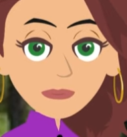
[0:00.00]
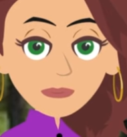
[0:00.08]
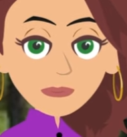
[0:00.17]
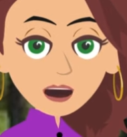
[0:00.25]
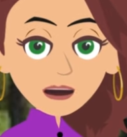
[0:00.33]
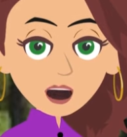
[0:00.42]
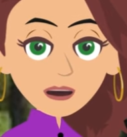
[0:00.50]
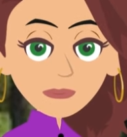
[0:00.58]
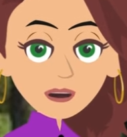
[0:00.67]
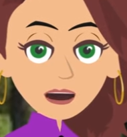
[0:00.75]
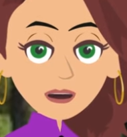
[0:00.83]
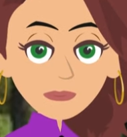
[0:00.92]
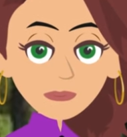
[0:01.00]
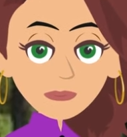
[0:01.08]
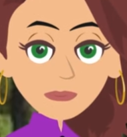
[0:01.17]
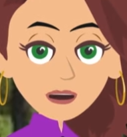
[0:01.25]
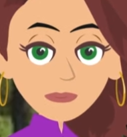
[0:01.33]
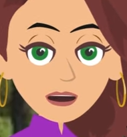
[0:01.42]
When you meditate,
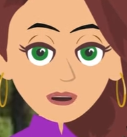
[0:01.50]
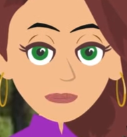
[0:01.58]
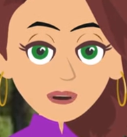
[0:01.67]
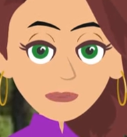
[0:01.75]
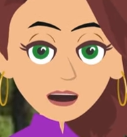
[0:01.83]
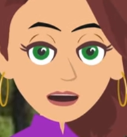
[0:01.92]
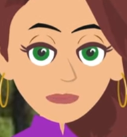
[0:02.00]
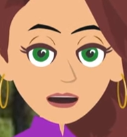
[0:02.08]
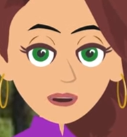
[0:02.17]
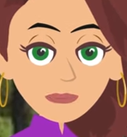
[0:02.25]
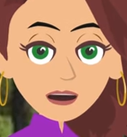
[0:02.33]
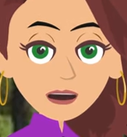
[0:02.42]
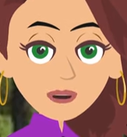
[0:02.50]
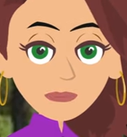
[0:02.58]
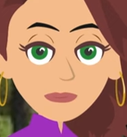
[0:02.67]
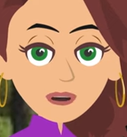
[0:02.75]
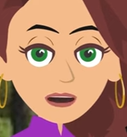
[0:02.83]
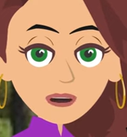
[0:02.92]
and focus on something
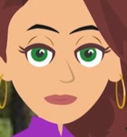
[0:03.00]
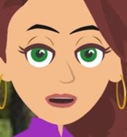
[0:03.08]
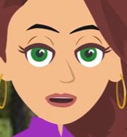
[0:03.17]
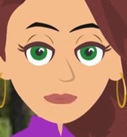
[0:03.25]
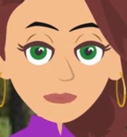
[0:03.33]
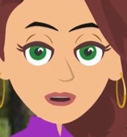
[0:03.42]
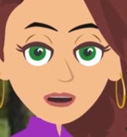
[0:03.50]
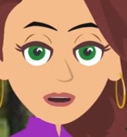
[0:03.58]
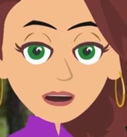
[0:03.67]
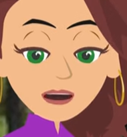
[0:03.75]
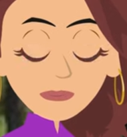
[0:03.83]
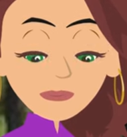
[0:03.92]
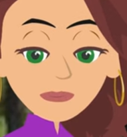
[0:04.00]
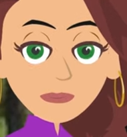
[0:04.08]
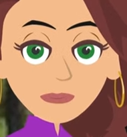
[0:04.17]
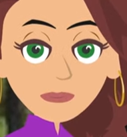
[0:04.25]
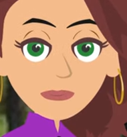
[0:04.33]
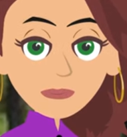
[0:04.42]
not very exciting, like
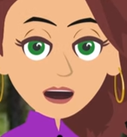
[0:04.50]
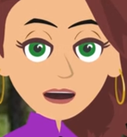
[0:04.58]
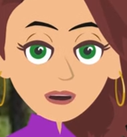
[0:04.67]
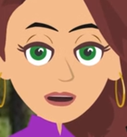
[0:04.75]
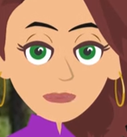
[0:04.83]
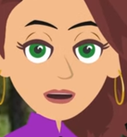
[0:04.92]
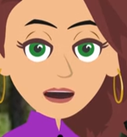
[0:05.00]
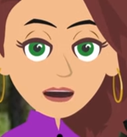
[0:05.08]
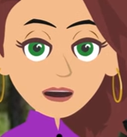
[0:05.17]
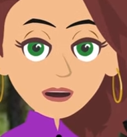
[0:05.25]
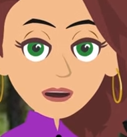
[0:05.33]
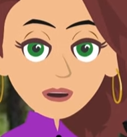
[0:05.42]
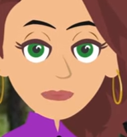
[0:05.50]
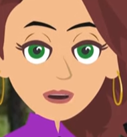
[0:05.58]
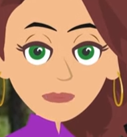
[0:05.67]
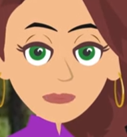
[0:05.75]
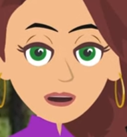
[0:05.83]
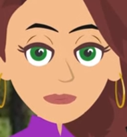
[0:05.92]
the sound of a fan or the
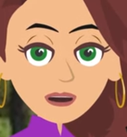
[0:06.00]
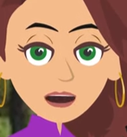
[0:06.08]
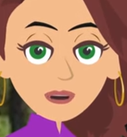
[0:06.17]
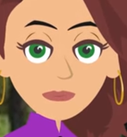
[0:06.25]
flickering of a